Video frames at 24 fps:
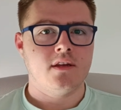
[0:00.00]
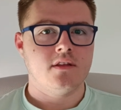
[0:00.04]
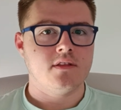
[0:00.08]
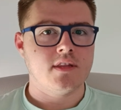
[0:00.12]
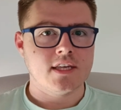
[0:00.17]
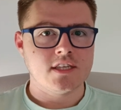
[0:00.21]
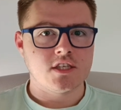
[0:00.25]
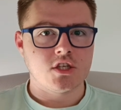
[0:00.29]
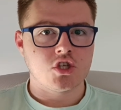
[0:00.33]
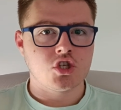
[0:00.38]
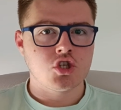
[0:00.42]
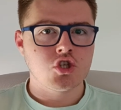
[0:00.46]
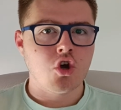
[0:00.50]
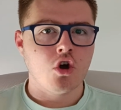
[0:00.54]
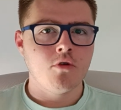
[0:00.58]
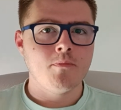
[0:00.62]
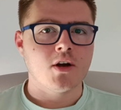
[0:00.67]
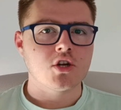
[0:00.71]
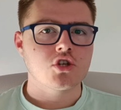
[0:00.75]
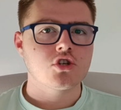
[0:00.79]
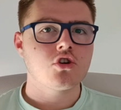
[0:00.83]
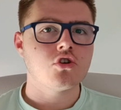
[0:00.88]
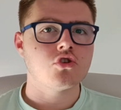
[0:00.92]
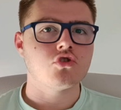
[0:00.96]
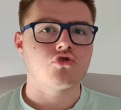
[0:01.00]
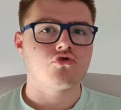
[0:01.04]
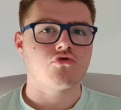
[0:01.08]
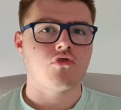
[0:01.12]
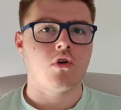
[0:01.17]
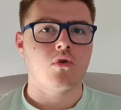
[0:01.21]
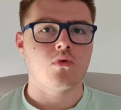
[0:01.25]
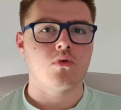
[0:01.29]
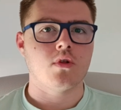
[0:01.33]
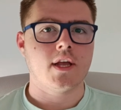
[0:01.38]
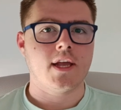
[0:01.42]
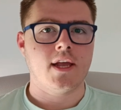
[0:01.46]
There's so much
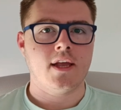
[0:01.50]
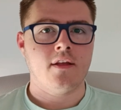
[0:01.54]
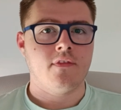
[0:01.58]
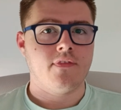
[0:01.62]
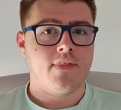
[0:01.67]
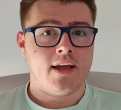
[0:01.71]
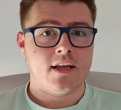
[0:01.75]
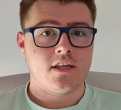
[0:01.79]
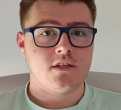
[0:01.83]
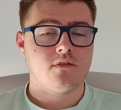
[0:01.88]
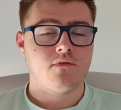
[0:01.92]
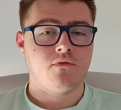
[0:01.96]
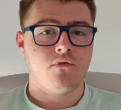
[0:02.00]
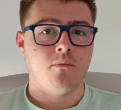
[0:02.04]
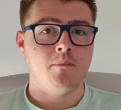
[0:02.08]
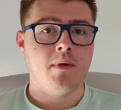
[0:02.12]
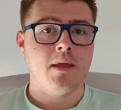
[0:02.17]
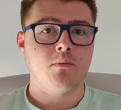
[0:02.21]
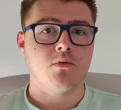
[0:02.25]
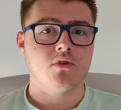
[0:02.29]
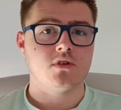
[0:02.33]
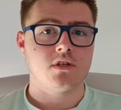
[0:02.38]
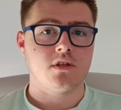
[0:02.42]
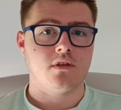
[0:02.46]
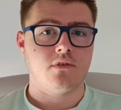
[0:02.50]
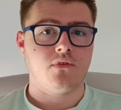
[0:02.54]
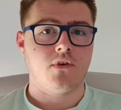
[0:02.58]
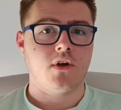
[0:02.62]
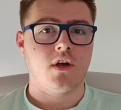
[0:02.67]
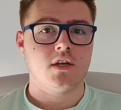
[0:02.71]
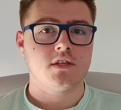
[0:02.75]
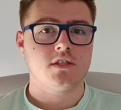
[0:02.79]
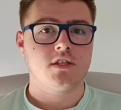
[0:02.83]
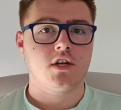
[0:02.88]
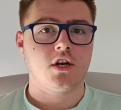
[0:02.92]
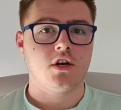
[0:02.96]
control here. That for me was the
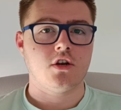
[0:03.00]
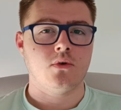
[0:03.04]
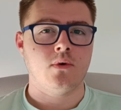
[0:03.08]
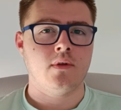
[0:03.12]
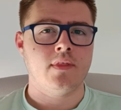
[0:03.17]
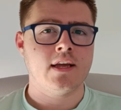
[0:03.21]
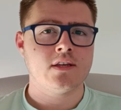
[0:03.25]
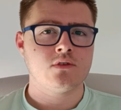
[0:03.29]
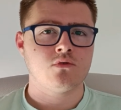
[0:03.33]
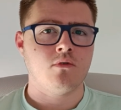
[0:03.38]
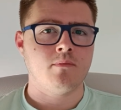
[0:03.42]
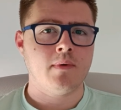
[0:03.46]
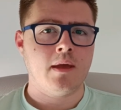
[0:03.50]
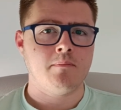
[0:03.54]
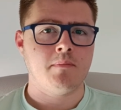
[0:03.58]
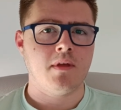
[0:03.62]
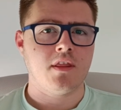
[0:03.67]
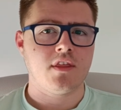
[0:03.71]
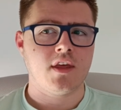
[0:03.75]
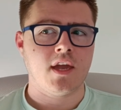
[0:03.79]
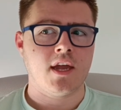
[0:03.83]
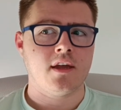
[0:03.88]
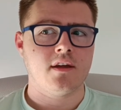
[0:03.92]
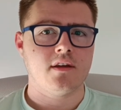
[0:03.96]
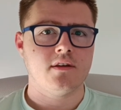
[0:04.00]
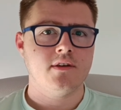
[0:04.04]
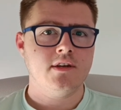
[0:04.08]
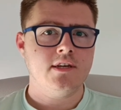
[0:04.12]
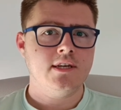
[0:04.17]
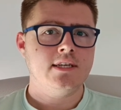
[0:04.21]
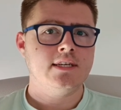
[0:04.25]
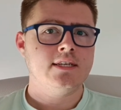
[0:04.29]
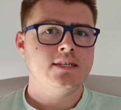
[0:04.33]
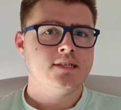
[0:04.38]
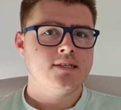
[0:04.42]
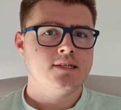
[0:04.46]
first clue, and that's what made me think
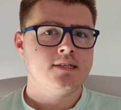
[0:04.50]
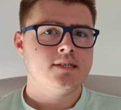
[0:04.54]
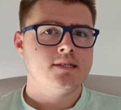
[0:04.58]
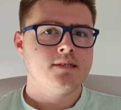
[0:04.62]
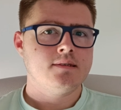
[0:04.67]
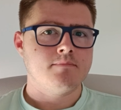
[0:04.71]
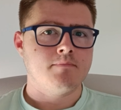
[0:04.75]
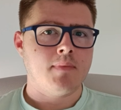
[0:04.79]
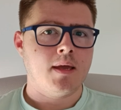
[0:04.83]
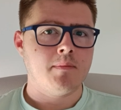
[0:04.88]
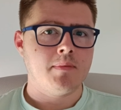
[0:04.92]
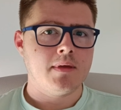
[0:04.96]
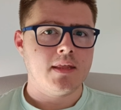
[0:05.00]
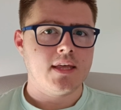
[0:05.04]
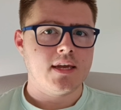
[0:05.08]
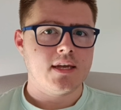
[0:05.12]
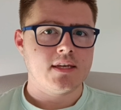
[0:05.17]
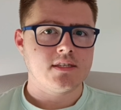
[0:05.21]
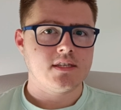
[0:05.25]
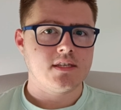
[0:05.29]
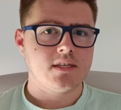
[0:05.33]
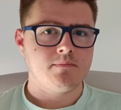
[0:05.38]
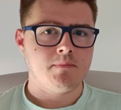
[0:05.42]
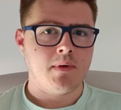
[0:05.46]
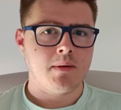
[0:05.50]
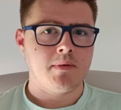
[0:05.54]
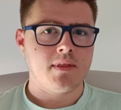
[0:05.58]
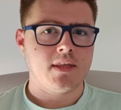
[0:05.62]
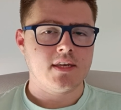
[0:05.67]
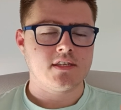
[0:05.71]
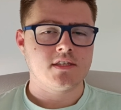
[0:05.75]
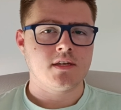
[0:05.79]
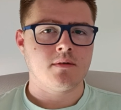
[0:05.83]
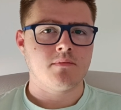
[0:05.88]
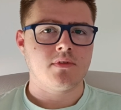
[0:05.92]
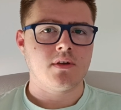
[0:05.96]
maybe there's
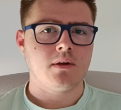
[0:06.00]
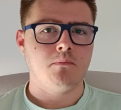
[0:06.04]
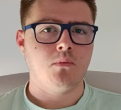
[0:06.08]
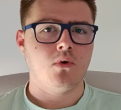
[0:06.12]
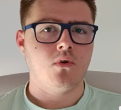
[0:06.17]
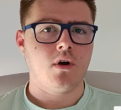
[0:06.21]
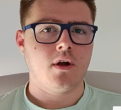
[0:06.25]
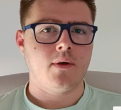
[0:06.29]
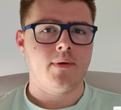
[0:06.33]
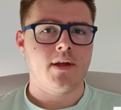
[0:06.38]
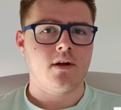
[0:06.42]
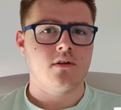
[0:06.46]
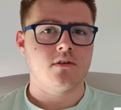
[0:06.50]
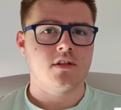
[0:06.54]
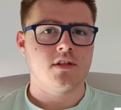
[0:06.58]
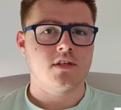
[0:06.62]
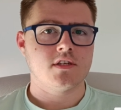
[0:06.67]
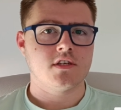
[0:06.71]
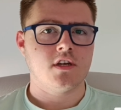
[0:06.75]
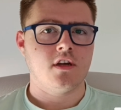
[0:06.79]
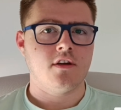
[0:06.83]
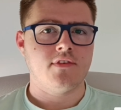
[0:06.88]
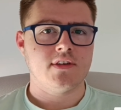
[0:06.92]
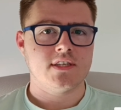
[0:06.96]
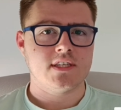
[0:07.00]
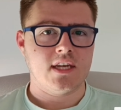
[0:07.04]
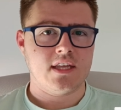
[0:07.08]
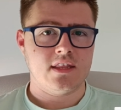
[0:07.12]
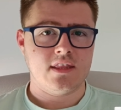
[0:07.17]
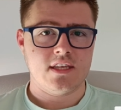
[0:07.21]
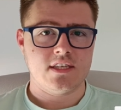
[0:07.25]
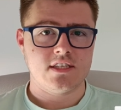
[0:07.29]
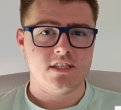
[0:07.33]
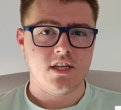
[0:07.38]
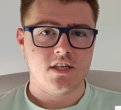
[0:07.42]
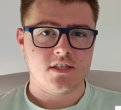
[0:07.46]
something more going under the surface here.
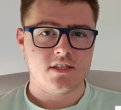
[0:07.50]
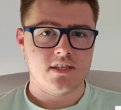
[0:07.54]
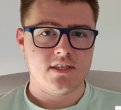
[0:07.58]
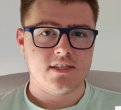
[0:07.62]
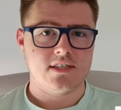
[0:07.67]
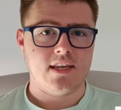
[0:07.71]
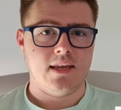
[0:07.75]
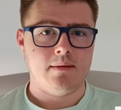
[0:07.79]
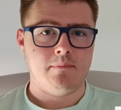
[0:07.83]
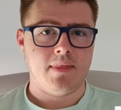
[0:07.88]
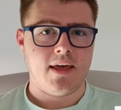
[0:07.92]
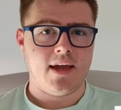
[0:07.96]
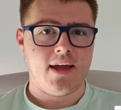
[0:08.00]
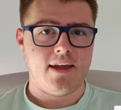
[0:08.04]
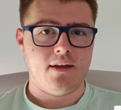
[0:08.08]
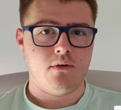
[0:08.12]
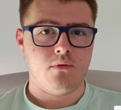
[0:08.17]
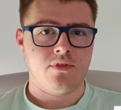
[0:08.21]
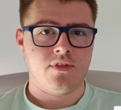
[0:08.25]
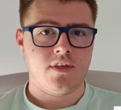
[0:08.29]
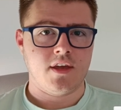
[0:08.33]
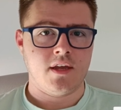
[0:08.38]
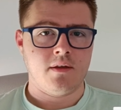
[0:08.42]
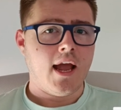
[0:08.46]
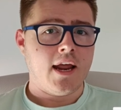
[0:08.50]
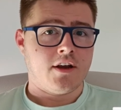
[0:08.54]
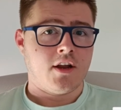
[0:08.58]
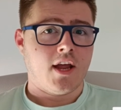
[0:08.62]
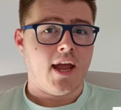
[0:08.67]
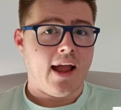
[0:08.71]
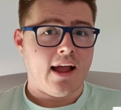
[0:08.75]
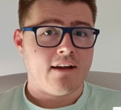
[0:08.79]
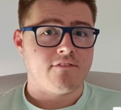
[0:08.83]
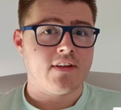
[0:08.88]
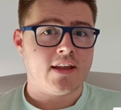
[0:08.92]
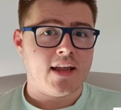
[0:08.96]
This doesn't seem that healthy. And
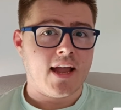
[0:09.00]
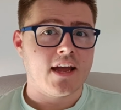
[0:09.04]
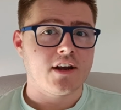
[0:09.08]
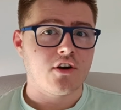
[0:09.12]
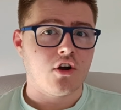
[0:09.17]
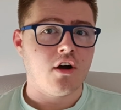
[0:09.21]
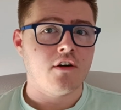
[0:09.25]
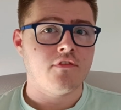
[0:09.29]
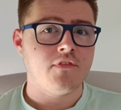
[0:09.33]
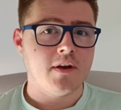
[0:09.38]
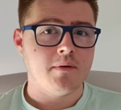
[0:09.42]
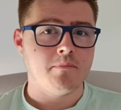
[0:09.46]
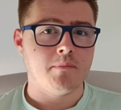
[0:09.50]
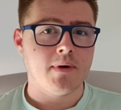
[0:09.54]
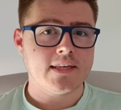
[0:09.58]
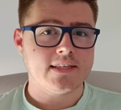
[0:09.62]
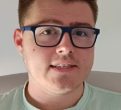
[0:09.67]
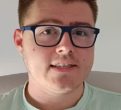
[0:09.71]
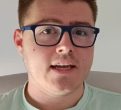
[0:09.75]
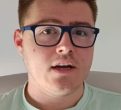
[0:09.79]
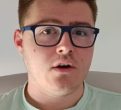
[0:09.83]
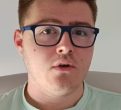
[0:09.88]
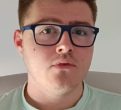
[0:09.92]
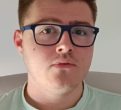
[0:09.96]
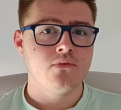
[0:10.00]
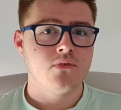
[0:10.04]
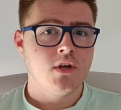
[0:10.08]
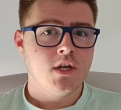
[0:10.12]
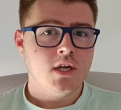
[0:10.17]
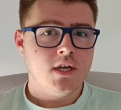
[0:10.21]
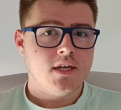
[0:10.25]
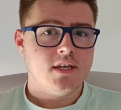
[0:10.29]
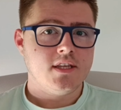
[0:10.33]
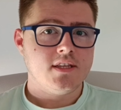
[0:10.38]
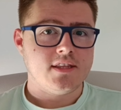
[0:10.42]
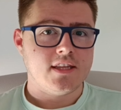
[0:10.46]
having had ARFID myself,
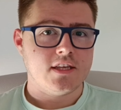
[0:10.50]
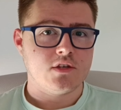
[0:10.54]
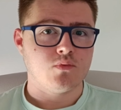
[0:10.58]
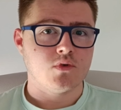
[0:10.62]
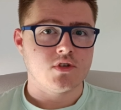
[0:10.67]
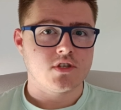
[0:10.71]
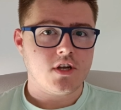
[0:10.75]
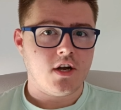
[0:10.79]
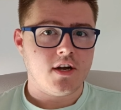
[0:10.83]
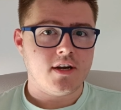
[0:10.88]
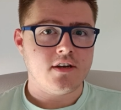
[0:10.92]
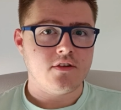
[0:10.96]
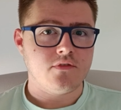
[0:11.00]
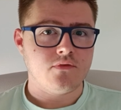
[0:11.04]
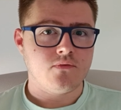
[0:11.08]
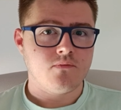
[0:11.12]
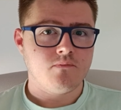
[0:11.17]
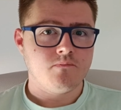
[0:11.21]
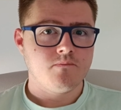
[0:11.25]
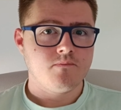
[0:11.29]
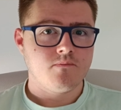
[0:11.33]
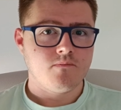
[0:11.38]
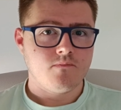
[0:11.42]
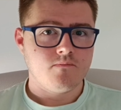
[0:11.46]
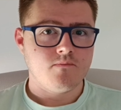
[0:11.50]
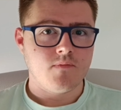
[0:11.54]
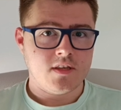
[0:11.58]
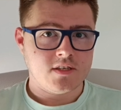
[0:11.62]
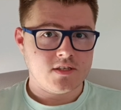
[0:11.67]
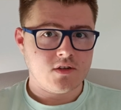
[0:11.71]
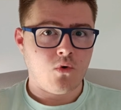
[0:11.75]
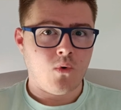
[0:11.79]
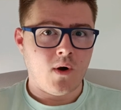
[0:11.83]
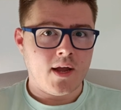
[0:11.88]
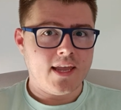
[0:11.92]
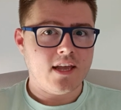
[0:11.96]
this was kind of it's
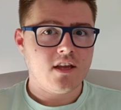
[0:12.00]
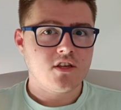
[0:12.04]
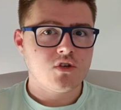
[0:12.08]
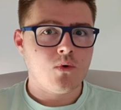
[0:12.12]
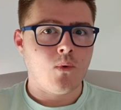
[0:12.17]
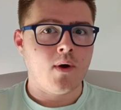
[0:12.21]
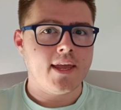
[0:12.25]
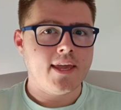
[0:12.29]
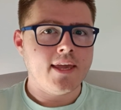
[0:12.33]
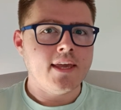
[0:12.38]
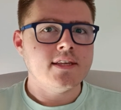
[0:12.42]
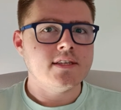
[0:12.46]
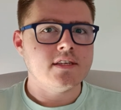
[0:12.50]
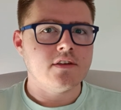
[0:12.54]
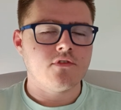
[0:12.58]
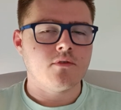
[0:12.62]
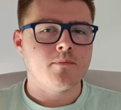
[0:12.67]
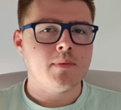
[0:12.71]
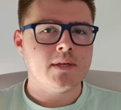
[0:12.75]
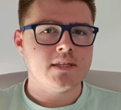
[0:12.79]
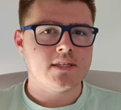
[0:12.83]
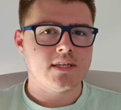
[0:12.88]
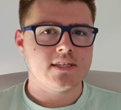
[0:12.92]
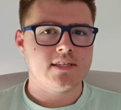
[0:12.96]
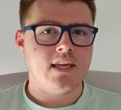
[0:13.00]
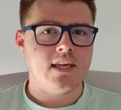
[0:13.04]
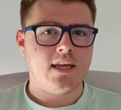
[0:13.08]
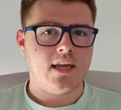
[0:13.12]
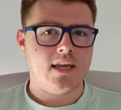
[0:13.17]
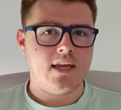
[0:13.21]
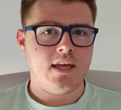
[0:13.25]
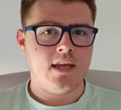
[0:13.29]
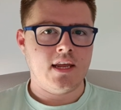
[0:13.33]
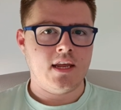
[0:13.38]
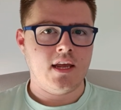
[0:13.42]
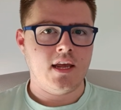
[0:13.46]
quite easy for me to see
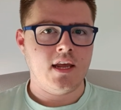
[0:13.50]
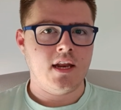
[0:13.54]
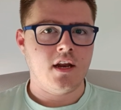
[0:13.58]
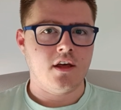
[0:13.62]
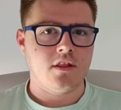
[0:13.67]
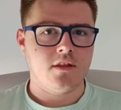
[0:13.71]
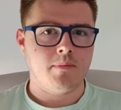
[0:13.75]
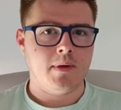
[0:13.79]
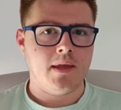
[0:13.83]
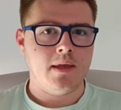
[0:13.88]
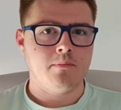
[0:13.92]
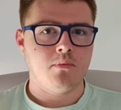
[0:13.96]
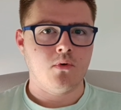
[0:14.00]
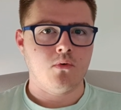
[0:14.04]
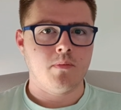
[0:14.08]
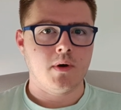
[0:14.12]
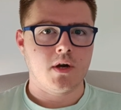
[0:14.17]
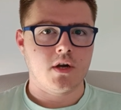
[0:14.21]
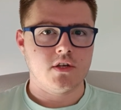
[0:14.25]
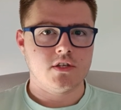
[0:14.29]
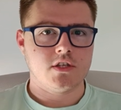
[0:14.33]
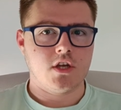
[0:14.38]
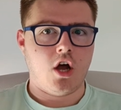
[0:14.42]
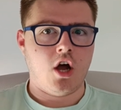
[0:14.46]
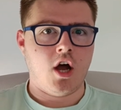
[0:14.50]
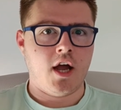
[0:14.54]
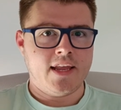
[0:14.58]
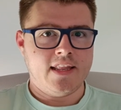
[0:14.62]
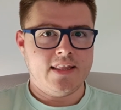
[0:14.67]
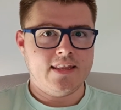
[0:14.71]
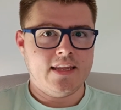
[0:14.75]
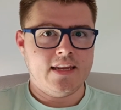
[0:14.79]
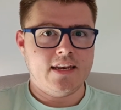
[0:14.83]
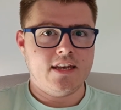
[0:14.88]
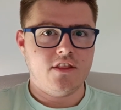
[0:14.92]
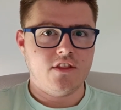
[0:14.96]
it in other people because I
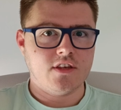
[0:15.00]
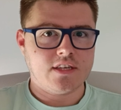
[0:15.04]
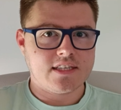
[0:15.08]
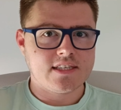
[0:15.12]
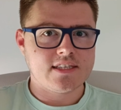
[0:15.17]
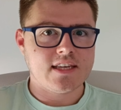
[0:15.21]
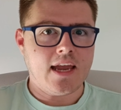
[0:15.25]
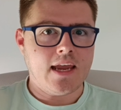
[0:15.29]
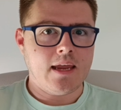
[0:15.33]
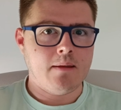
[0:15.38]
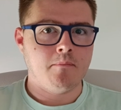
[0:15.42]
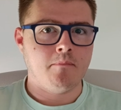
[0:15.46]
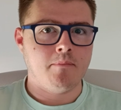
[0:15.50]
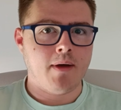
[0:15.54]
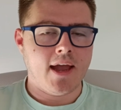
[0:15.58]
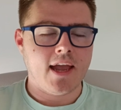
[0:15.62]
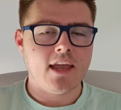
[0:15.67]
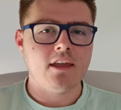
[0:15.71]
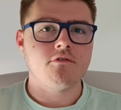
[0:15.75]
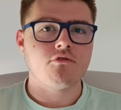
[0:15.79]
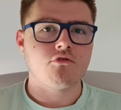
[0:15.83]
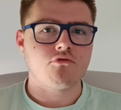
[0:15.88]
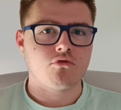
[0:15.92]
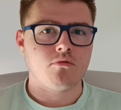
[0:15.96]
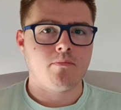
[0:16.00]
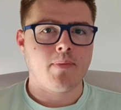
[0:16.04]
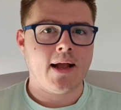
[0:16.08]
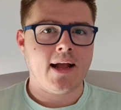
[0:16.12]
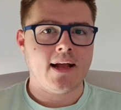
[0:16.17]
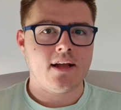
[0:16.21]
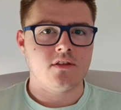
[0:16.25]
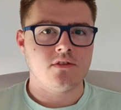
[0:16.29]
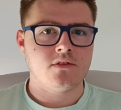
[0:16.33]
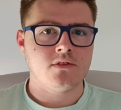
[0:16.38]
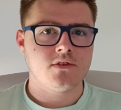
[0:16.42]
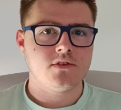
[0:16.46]
did the same behavioral
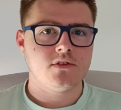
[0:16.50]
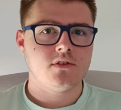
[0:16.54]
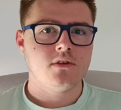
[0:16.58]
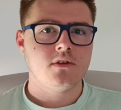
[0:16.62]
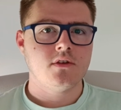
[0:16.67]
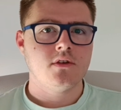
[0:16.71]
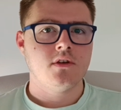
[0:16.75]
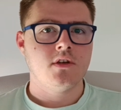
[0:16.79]
patterns.